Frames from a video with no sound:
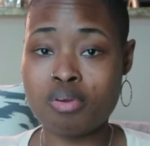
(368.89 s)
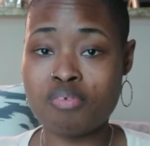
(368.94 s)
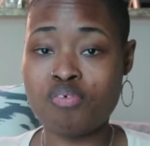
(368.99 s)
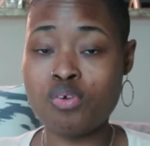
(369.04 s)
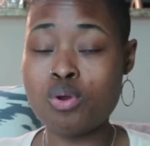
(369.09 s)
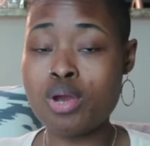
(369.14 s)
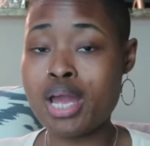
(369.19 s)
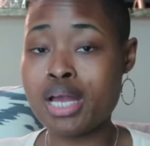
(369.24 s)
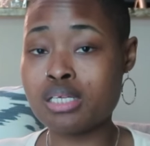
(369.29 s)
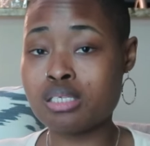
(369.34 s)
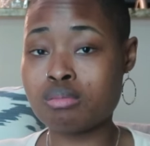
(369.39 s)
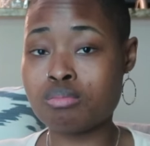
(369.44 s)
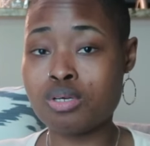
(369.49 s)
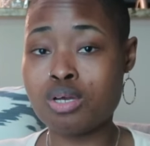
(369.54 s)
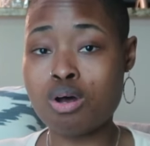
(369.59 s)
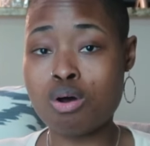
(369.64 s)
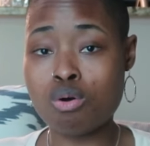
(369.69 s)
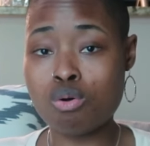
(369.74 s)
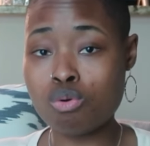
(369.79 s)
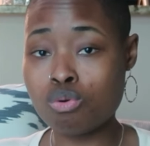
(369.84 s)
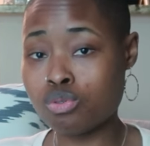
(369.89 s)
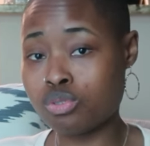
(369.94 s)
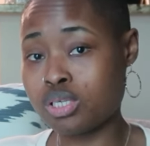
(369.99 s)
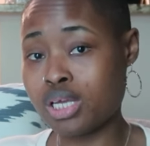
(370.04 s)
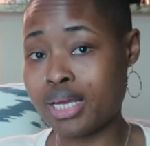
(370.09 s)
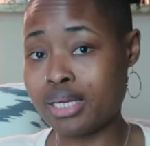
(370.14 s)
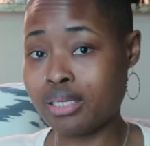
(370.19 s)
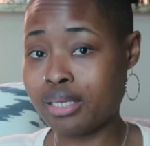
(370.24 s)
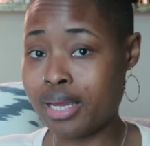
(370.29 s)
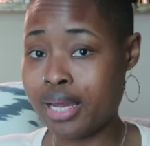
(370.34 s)
If you had some goals
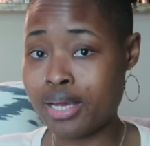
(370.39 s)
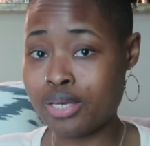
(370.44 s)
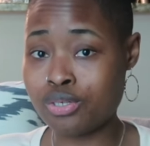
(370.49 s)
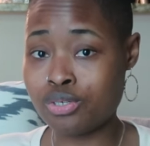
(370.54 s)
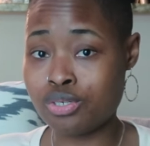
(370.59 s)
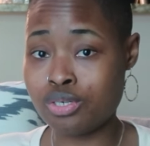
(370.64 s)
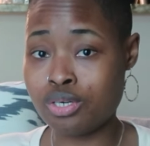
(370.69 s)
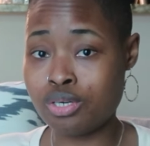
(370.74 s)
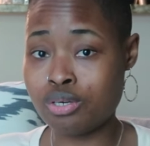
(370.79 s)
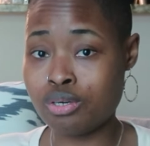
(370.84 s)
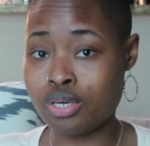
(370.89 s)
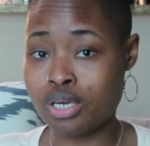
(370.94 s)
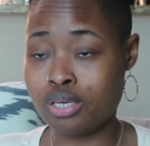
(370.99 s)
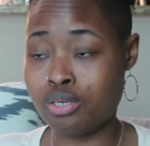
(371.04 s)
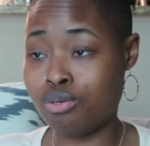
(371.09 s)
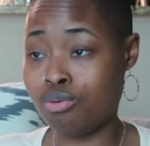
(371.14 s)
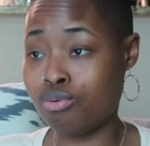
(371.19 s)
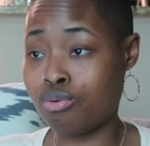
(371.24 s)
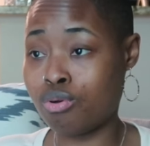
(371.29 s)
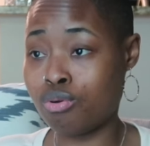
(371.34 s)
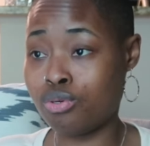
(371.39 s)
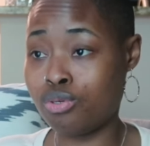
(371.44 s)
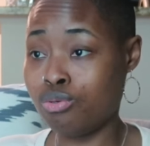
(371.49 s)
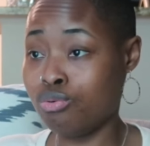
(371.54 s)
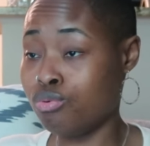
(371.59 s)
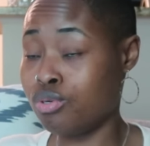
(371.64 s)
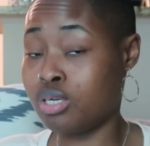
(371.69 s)
like last year and you